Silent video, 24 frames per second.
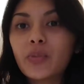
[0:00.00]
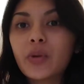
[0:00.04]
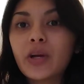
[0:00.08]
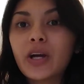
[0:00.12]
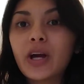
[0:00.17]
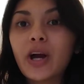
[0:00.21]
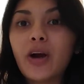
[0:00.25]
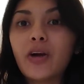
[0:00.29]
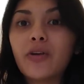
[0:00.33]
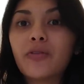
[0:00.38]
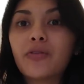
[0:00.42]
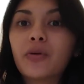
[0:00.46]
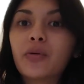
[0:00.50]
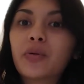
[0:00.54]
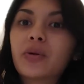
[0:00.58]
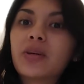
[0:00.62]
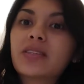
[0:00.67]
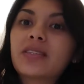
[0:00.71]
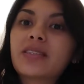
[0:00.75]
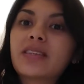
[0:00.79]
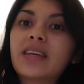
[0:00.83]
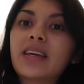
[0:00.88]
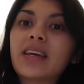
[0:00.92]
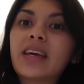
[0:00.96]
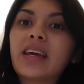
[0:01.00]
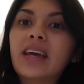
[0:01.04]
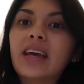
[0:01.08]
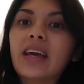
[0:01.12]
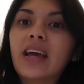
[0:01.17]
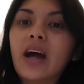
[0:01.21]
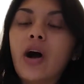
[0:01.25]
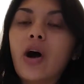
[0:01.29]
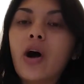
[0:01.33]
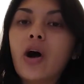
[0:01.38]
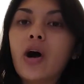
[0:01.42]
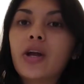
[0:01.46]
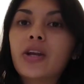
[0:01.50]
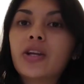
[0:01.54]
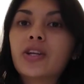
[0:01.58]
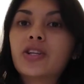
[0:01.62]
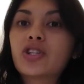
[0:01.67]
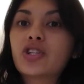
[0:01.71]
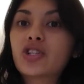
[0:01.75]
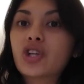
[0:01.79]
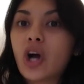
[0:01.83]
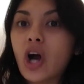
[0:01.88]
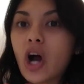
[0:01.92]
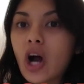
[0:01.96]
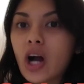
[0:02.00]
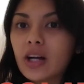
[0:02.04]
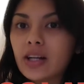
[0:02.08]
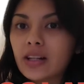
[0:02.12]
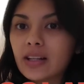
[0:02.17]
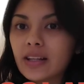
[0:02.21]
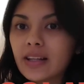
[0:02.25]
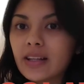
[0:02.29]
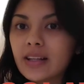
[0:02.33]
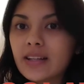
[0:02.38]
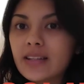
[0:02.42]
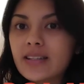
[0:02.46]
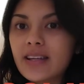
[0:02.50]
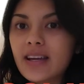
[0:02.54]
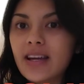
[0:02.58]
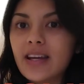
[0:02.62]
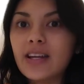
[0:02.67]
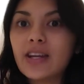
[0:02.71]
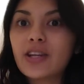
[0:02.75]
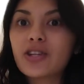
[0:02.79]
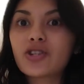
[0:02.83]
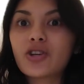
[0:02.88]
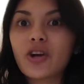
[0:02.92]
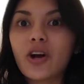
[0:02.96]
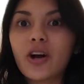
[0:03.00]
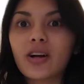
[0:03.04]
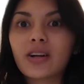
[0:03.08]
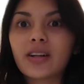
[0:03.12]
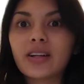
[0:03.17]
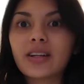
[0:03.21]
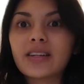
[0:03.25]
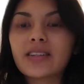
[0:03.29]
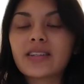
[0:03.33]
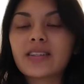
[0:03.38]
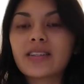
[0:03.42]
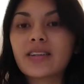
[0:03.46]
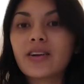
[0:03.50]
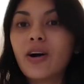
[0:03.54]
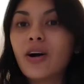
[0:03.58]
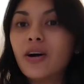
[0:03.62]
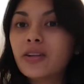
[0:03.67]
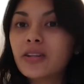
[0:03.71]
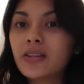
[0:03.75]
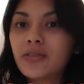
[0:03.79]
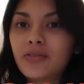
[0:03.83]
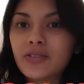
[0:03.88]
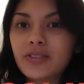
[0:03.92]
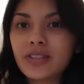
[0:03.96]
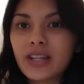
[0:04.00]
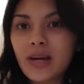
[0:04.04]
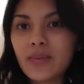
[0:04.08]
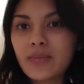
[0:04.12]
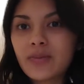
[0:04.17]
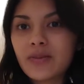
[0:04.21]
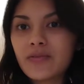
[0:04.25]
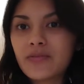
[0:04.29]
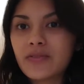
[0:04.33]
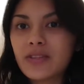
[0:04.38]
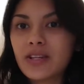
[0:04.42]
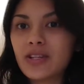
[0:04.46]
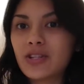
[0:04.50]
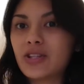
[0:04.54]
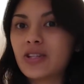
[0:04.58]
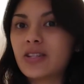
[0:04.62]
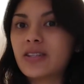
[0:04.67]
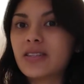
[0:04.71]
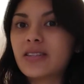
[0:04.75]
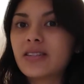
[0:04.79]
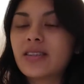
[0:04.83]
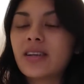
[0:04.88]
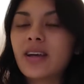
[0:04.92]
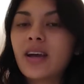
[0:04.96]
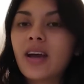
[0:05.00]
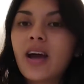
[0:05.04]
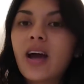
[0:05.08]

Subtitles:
we are focusing on chocolate and all different types of dishes.